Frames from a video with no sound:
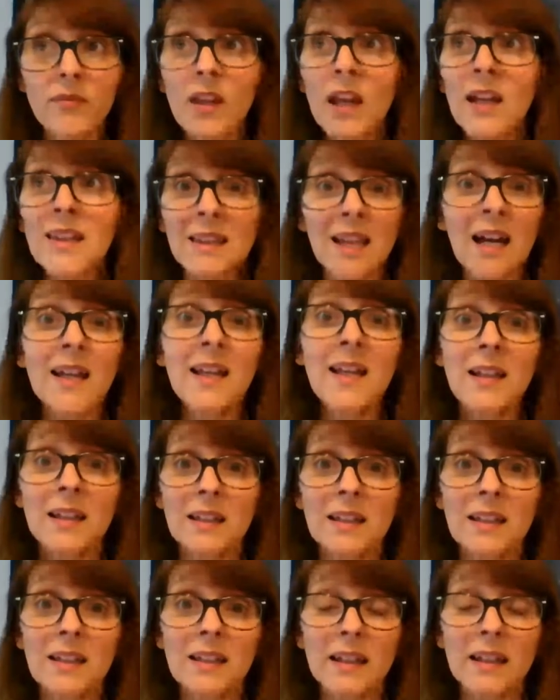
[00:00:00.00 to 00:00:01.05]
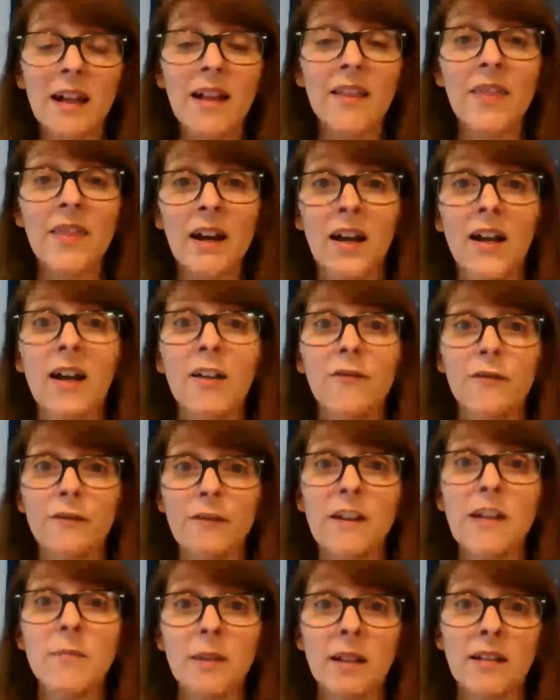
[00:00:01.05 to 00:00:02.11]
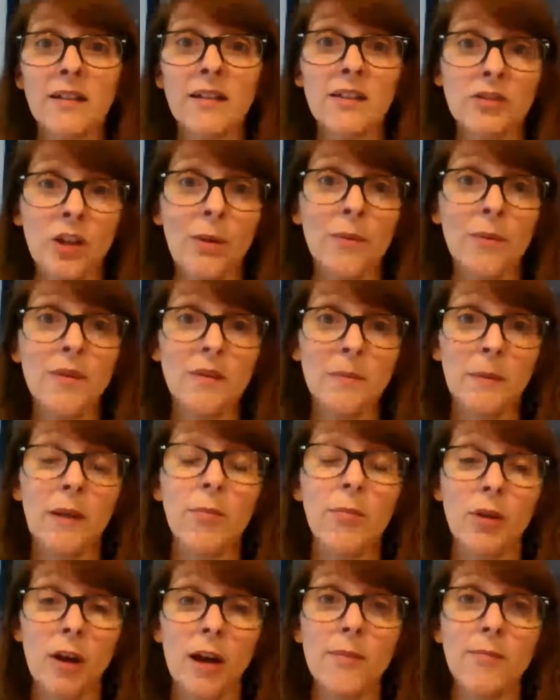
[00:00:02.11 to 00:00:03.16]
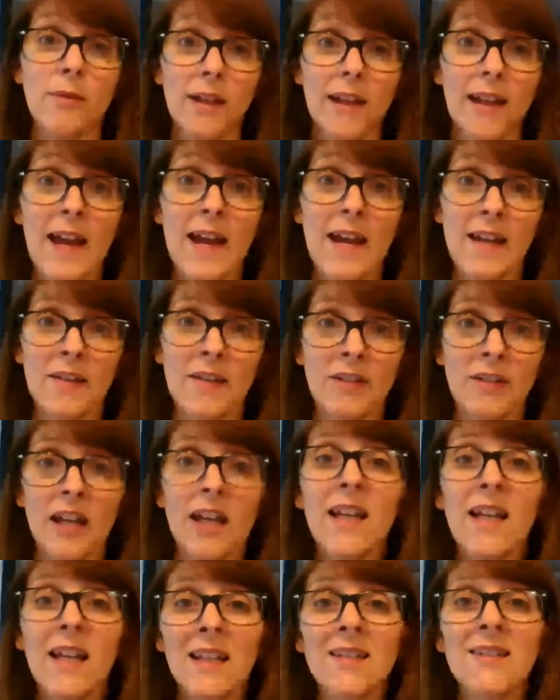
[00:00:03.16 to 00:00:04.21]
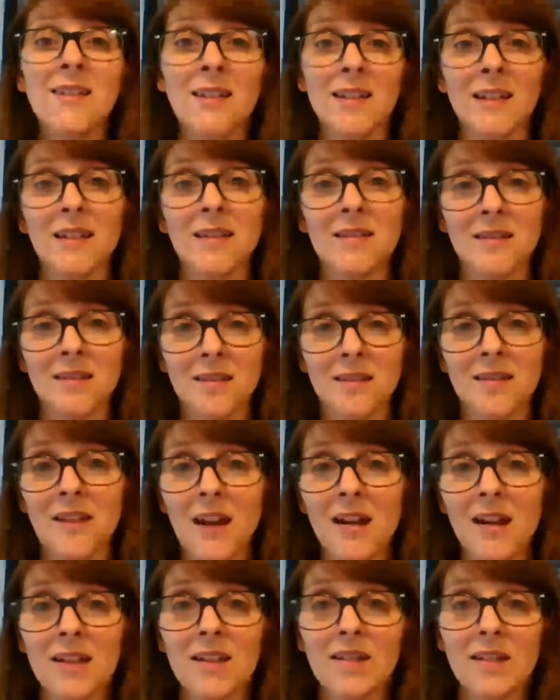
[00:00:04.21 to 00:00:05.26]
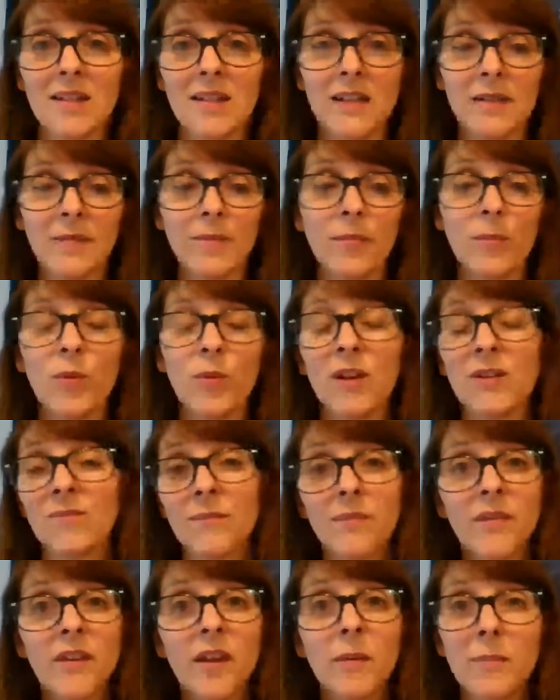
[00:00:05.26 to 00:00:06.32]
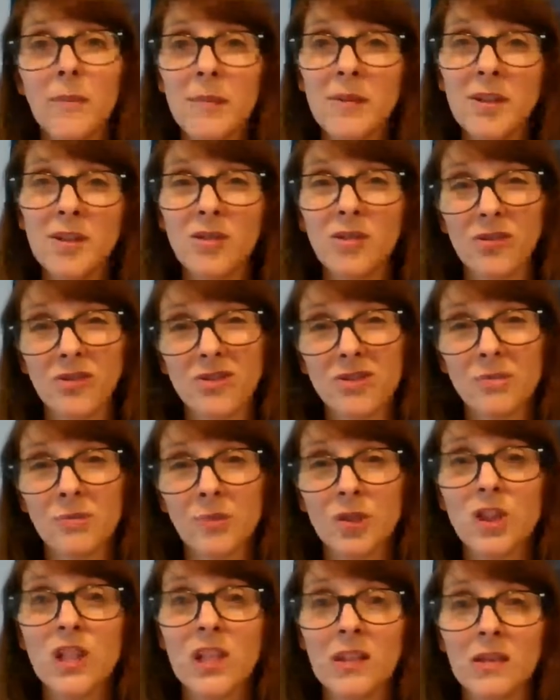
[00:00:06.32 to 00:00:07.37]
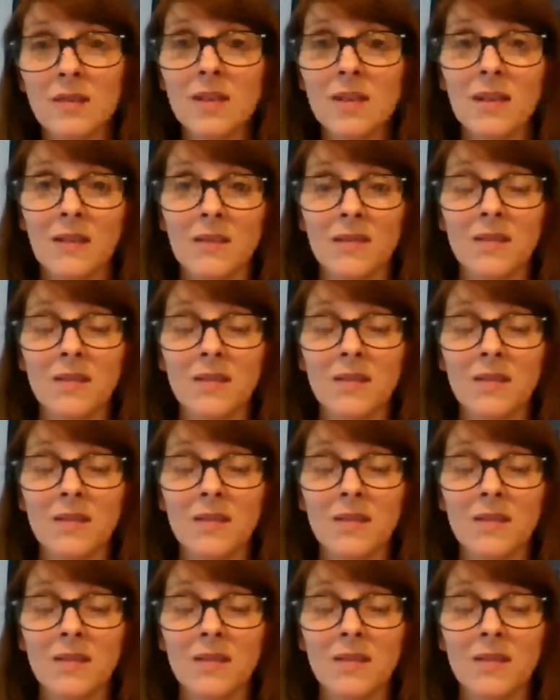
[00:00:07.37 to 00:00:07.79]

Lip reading: likely that a female is going to be a primary caregiver in today's society. Well, maybe not so much in today's